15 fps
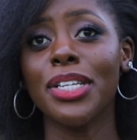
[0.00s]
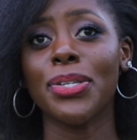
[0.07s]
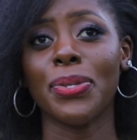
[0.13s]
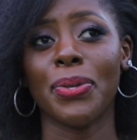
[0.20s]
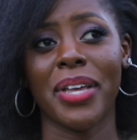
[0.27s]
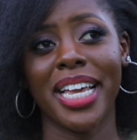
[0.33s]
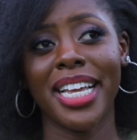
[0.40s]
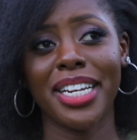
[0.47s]

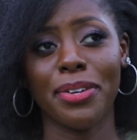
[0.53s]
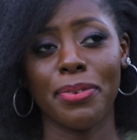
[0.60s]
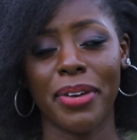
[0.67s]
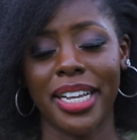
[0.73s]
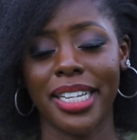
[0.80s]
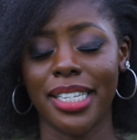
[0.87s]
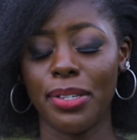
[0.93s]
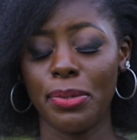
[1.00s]
So
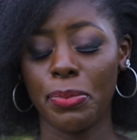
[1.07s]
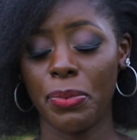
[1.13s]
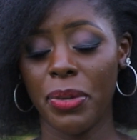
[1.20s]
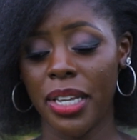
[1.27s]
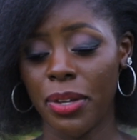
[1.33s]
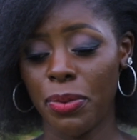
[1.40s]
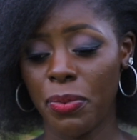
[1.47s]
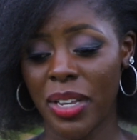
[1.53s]
anyways,
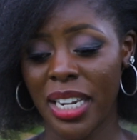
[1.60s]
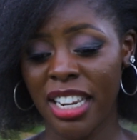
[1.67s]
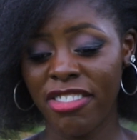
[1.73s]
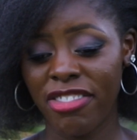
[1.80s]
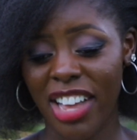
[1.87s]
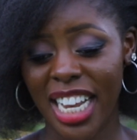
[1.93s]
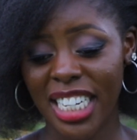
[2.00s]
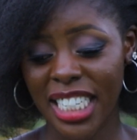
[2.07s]
we
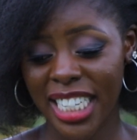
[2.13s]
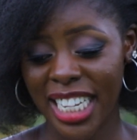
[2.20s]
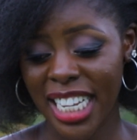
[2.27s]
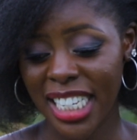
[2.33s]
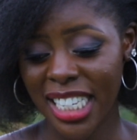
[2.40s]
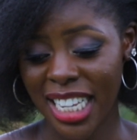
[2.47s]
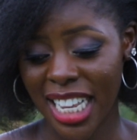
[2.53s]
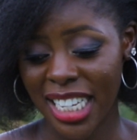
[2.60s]
leave Auntie
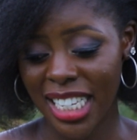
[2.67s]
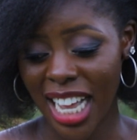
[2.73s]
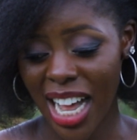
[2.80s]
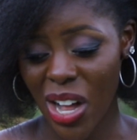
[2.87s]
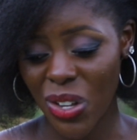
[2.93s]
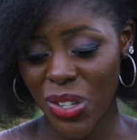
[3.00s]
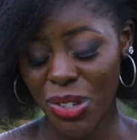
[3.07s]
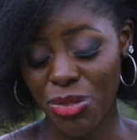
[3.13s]
Esther's
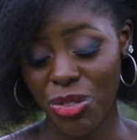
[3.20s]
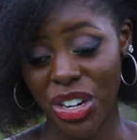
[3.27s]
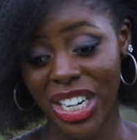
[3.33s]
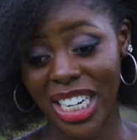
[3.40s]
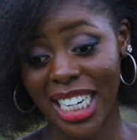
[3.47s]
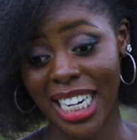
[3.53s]
house very